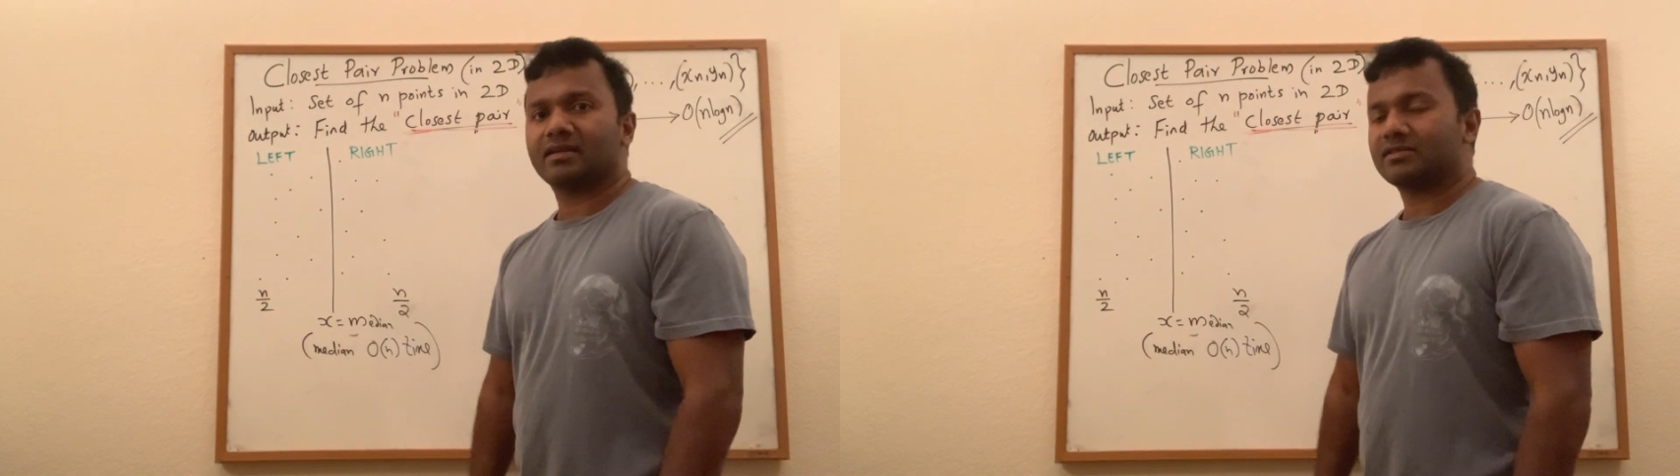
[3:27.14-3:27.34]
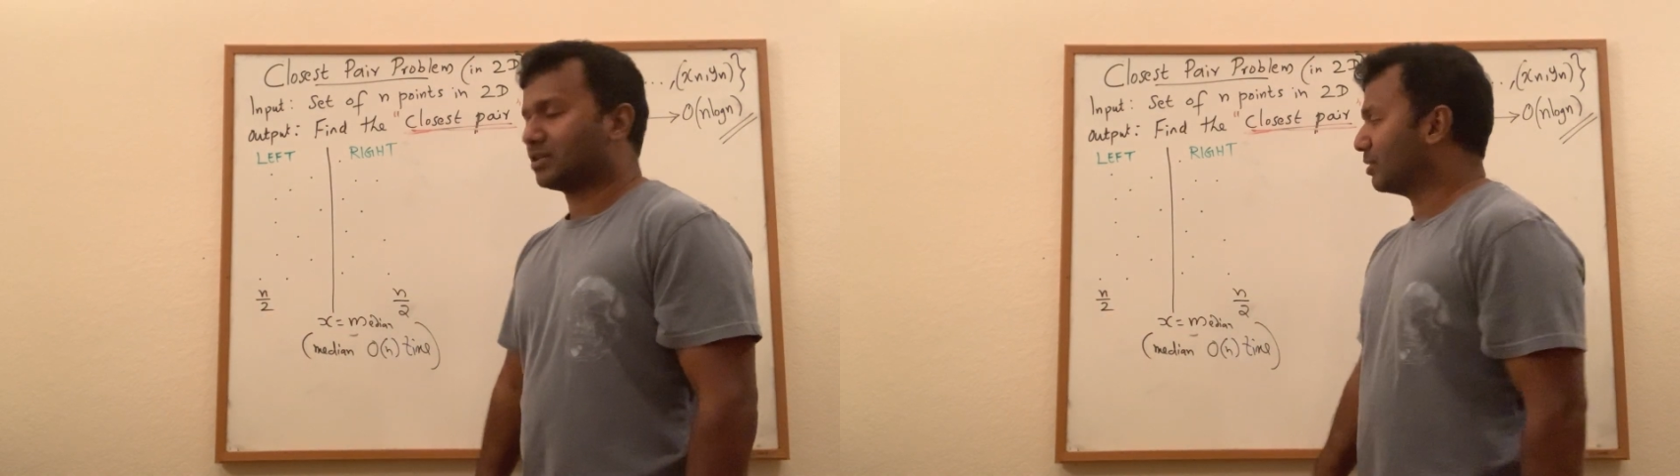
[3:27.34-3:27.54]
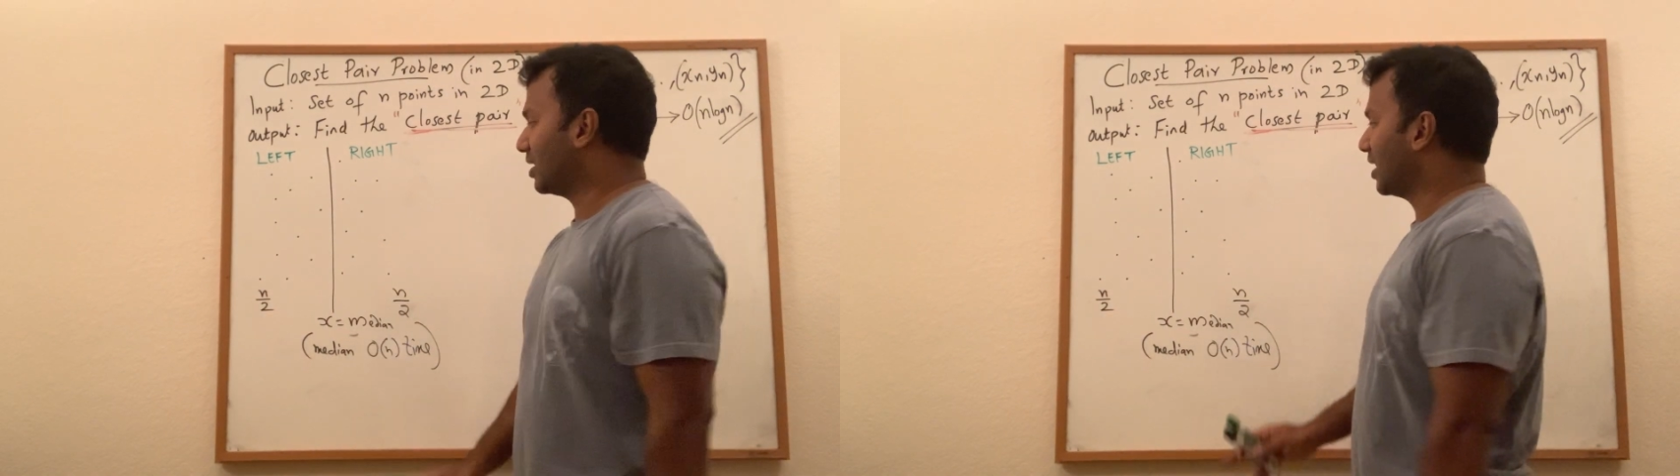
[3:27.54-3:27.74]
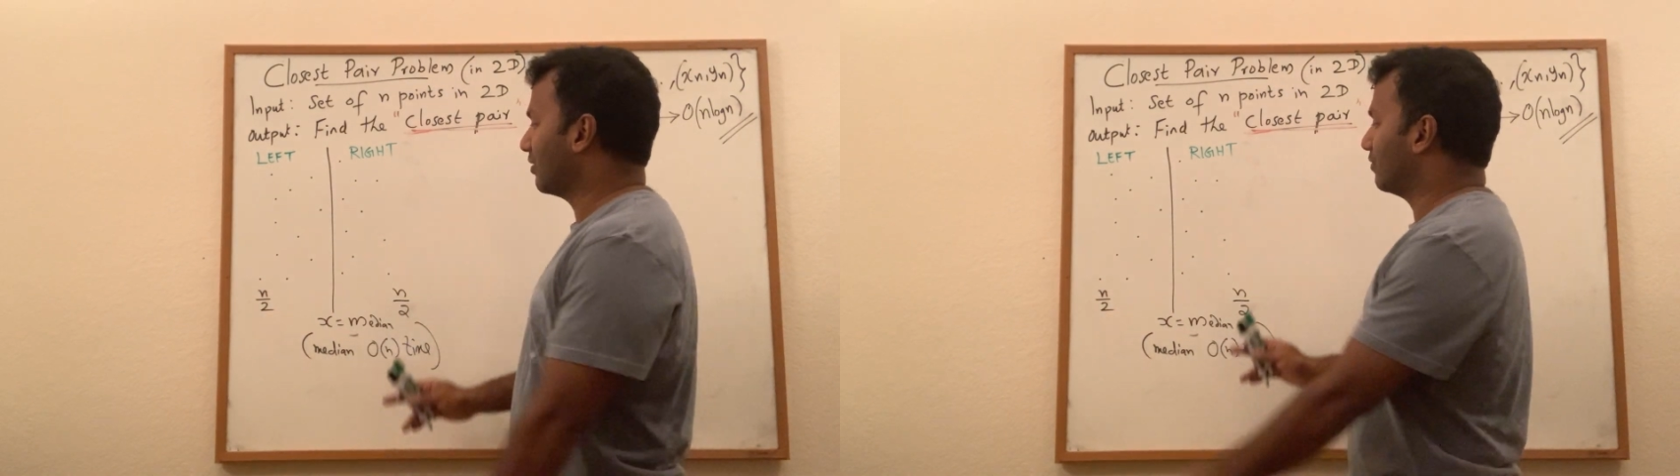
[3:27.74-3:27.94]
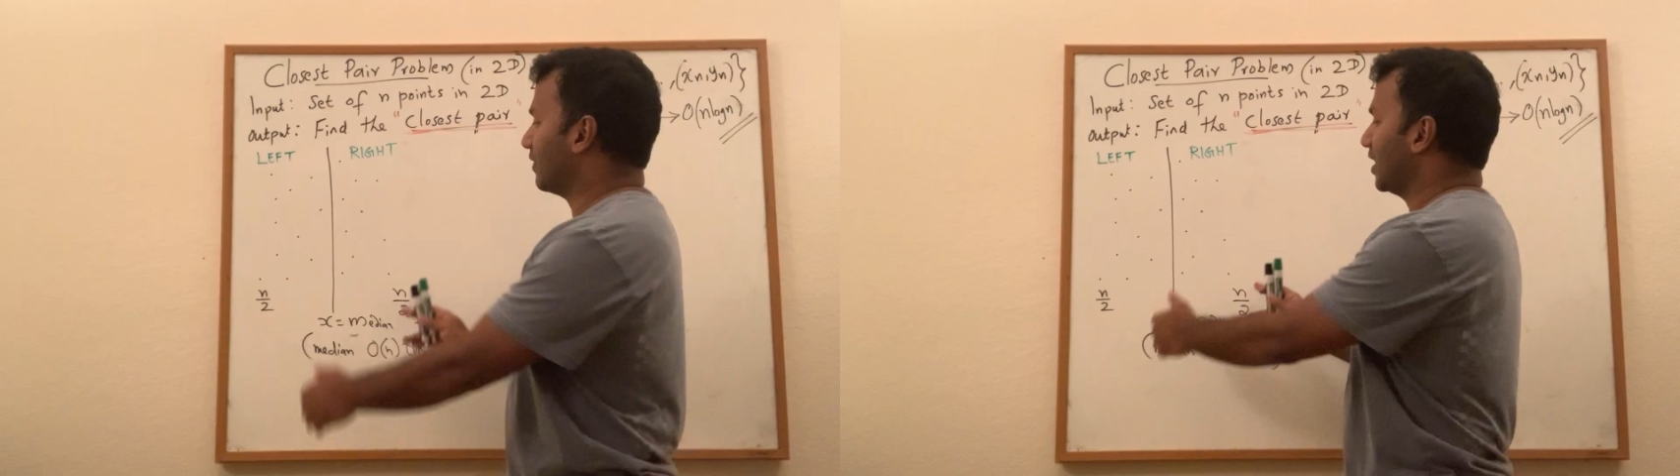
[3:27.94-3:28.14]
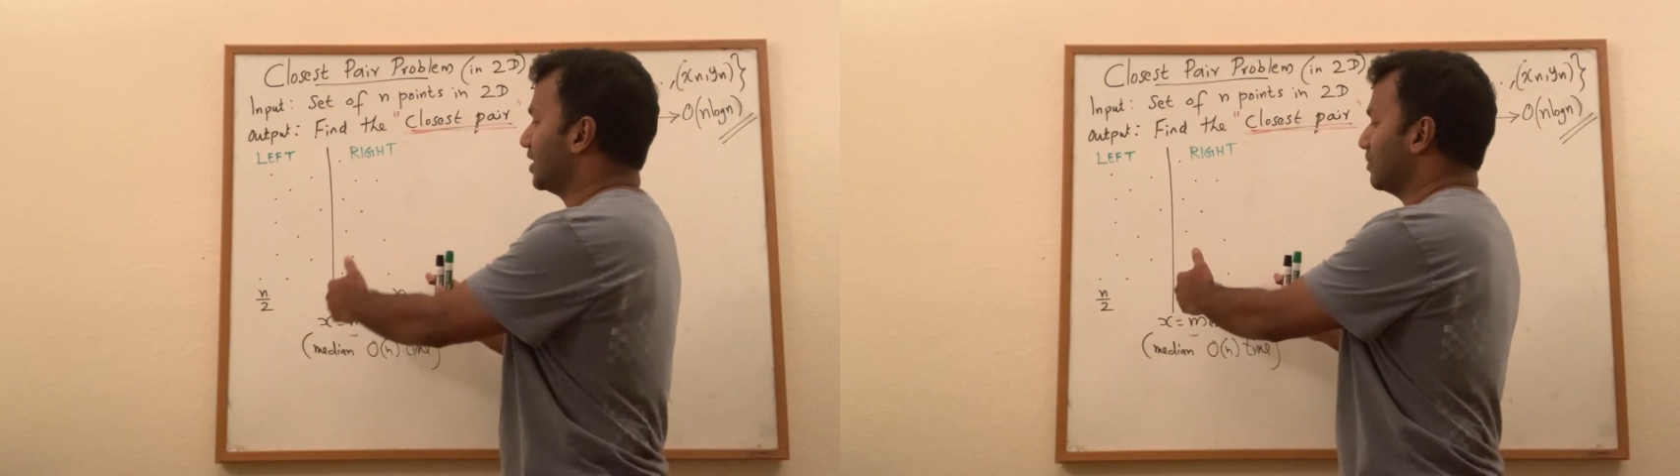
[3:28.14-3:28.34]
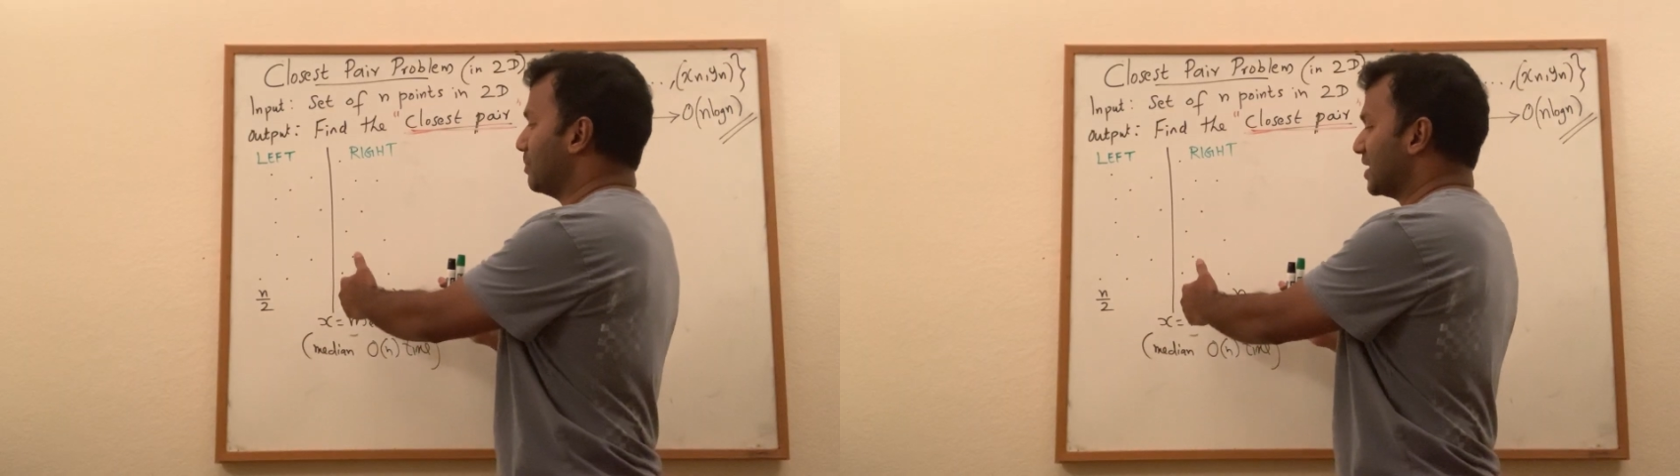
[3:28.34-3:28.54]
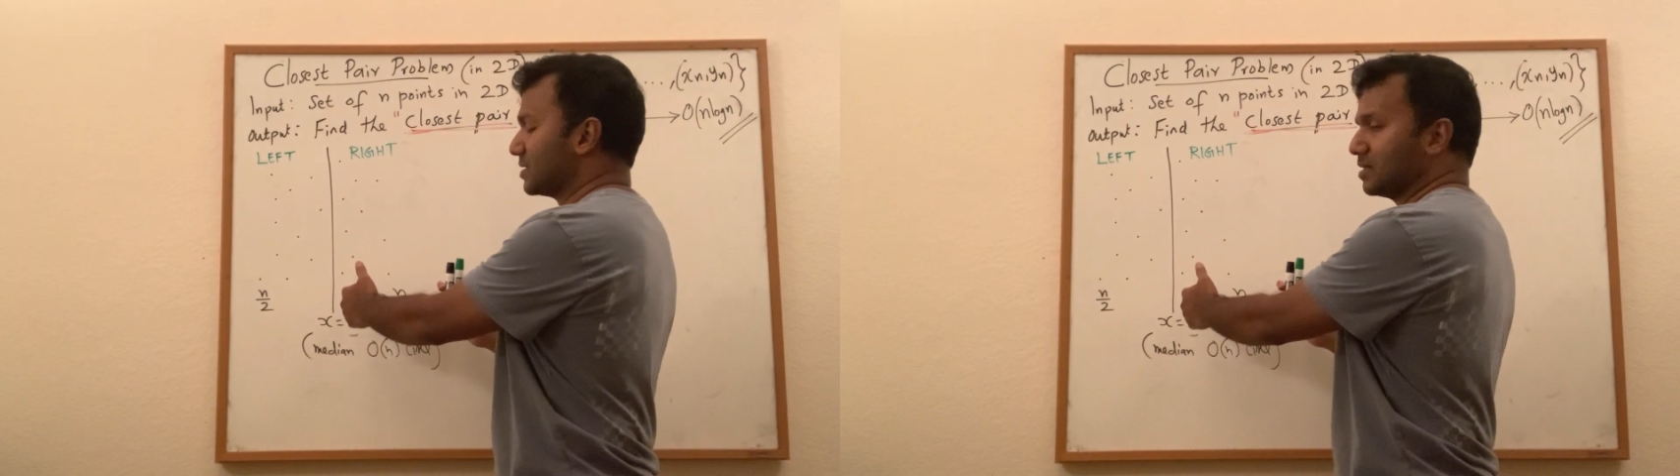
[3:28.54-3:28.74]
Similarly, I will find the
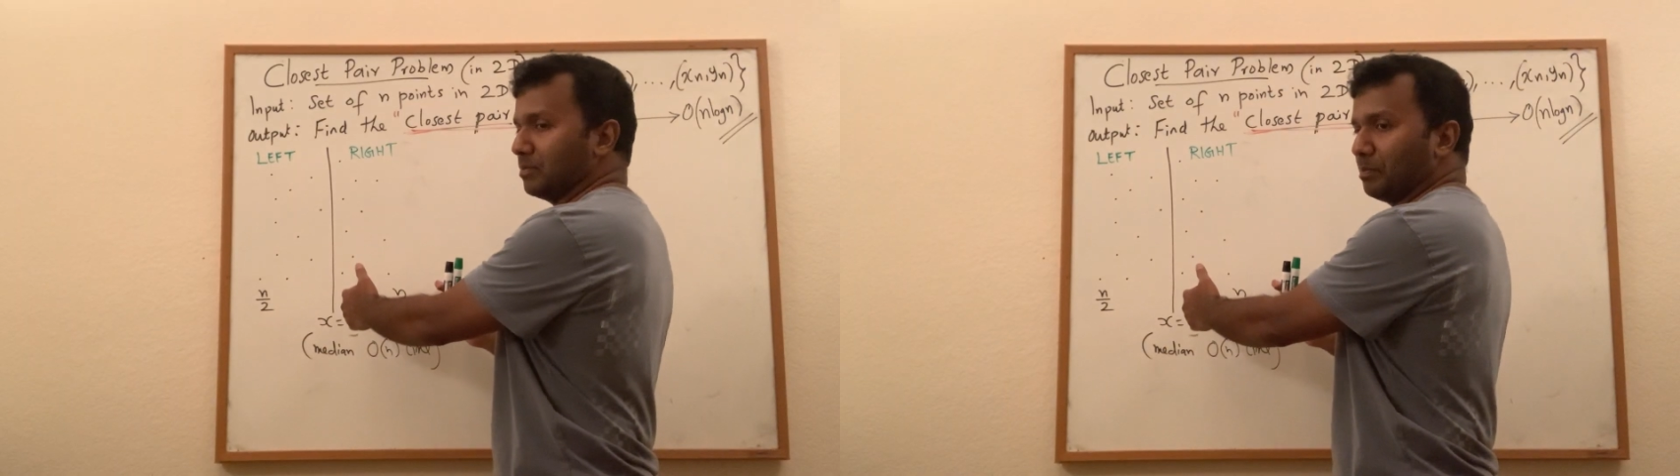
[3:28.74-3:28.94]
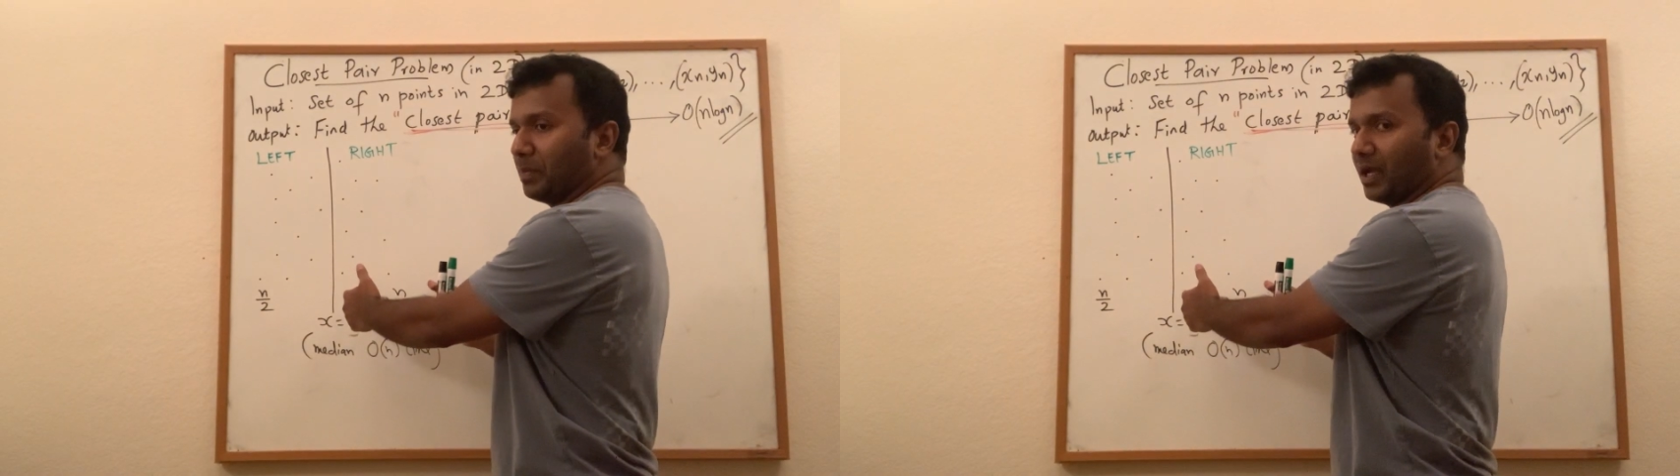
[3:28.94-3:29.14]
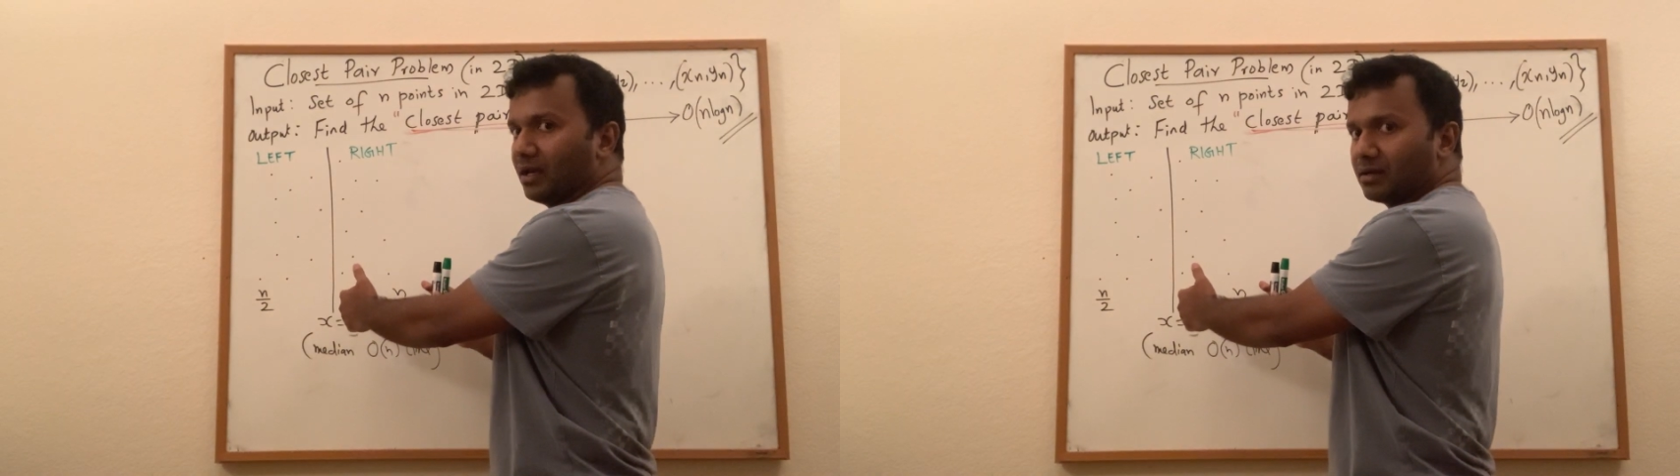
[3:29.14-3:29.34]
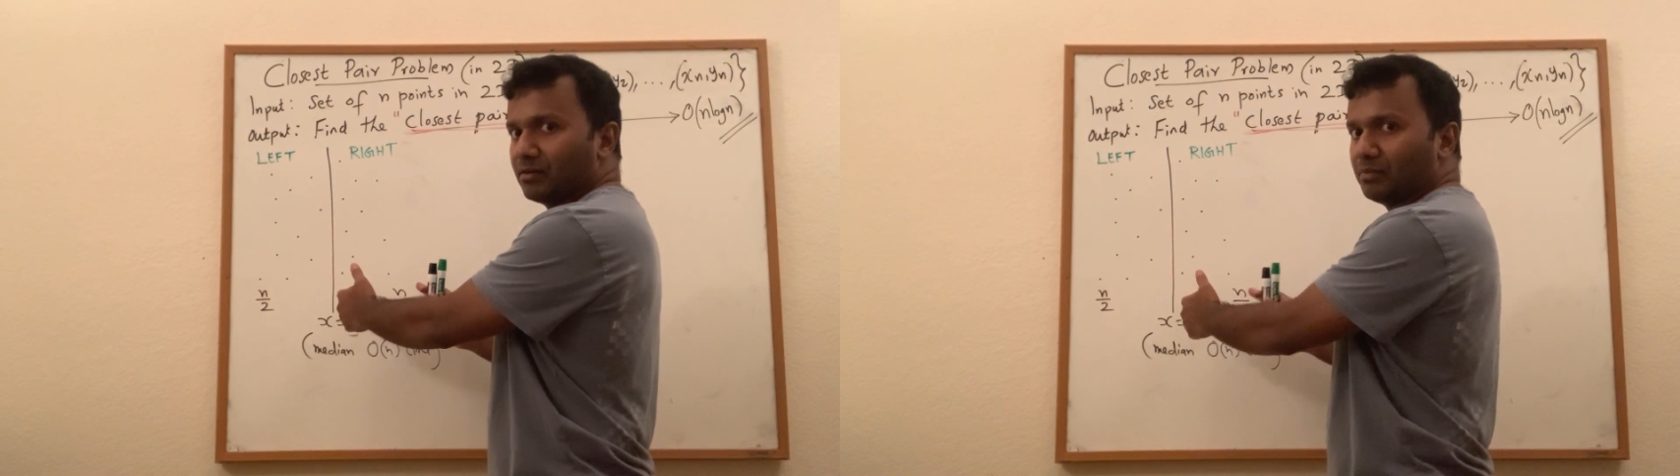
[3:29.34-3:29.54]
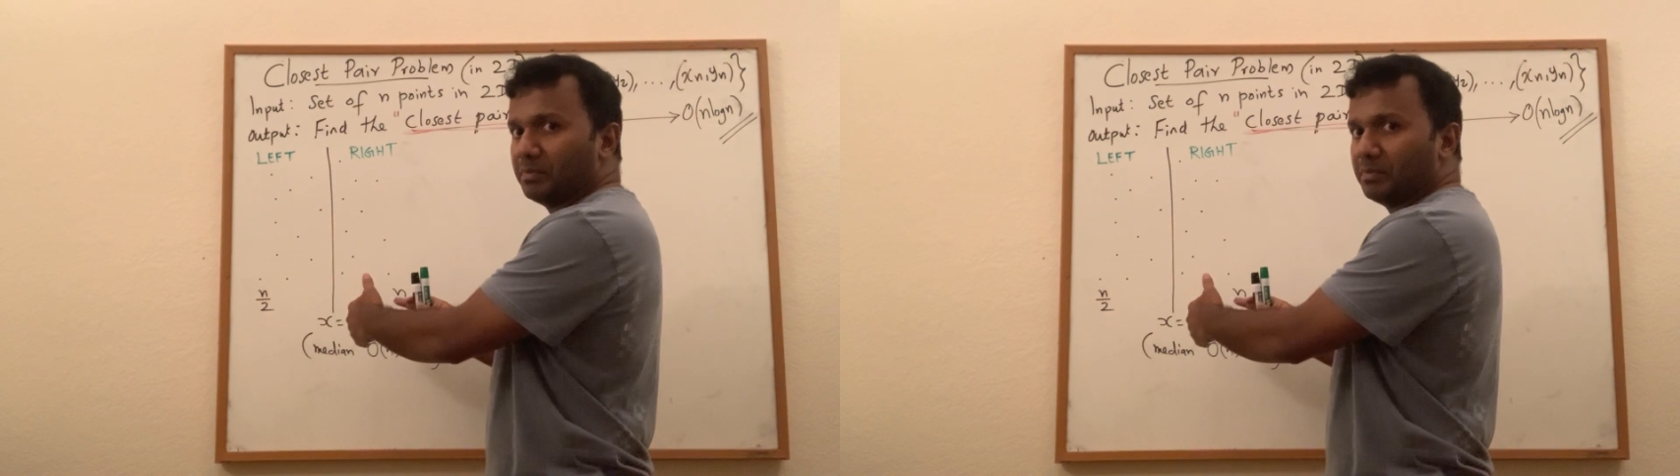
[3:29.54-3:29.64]
best pair,